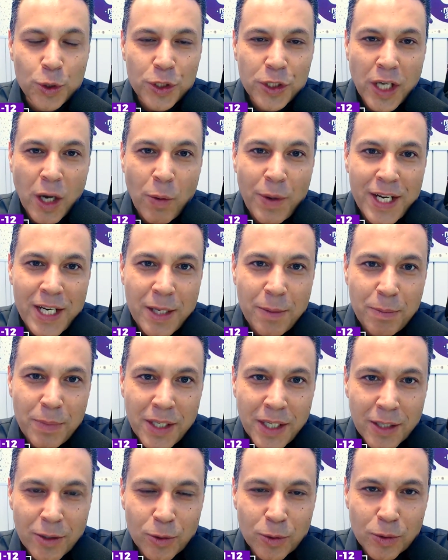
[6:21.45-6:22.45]
And
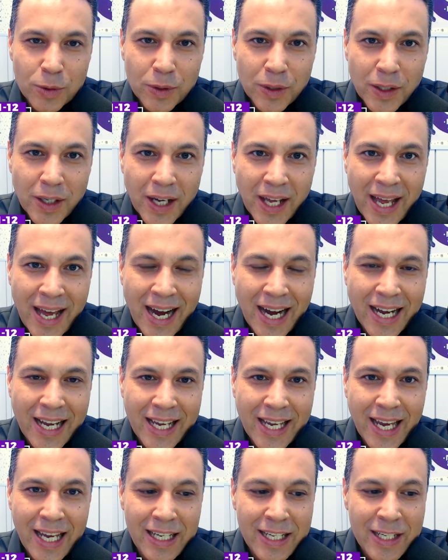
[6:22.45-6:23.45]
his enemy
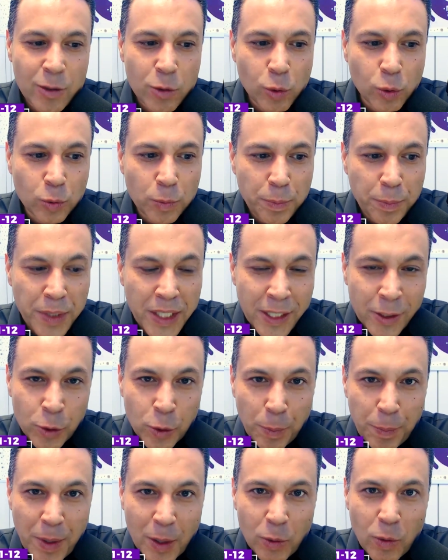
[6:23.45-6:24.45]
is
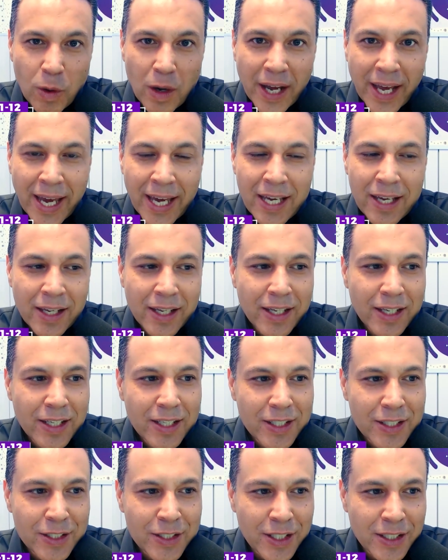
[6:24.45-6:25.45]
the one
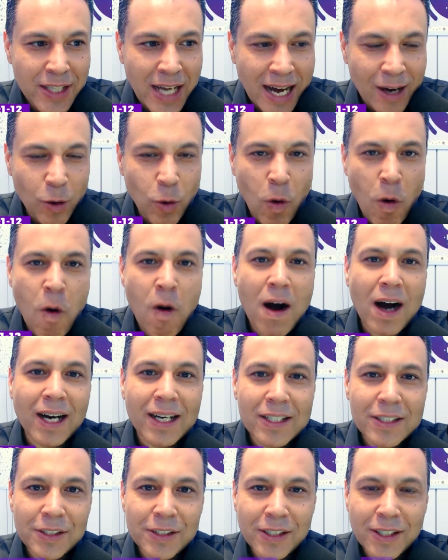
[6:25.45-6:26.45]
designated
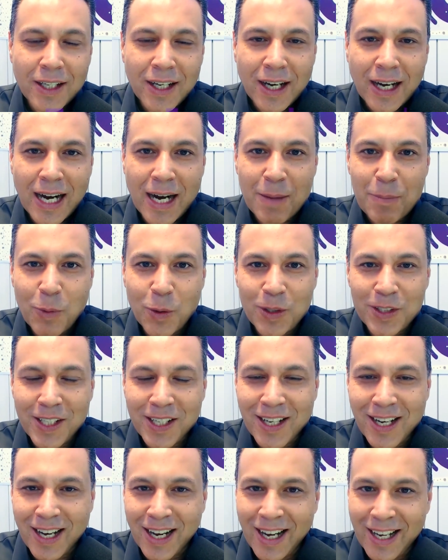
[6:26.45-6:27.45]
by the king
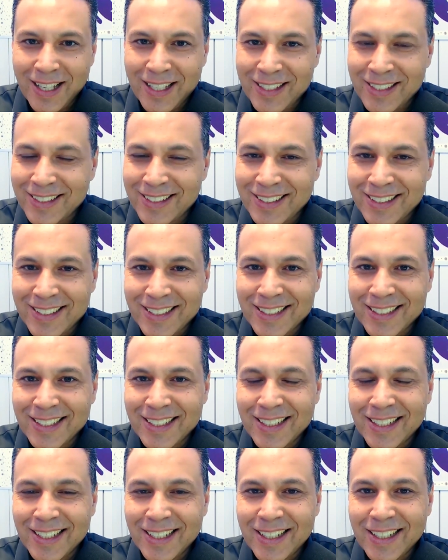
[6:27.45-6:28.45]
to give
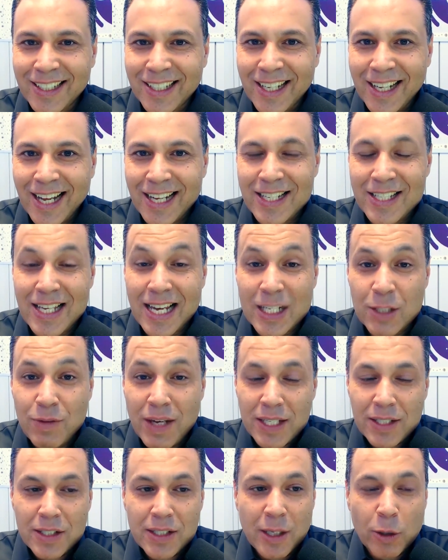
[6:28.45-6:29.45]
honors to
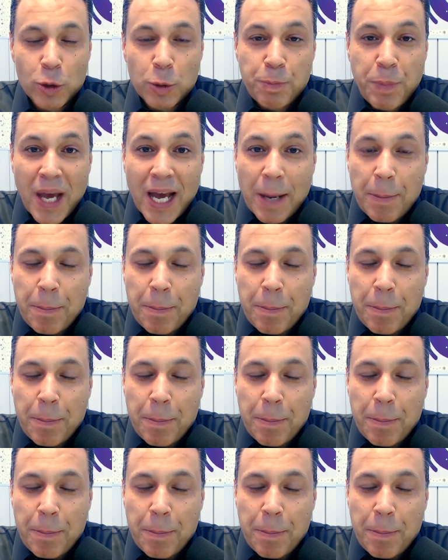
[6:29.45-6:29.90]
Mordecai.